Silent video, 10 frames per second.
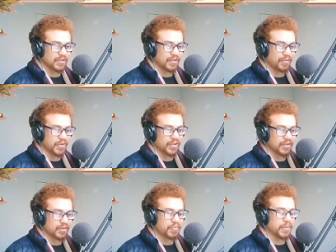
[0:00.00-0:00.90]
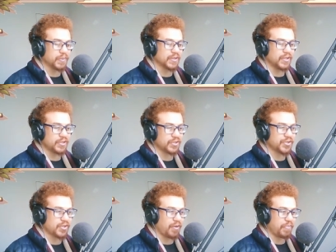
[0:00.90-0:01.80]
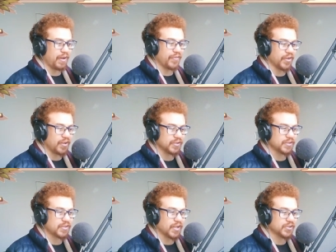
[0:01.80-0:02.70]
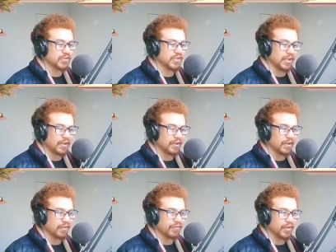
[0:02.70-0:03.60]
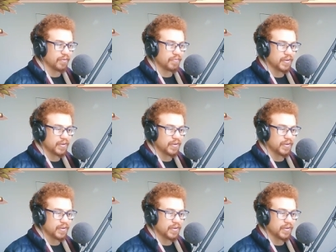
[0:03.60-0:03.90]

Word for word: I mean, people don't just stop having heart attacks because he can give them.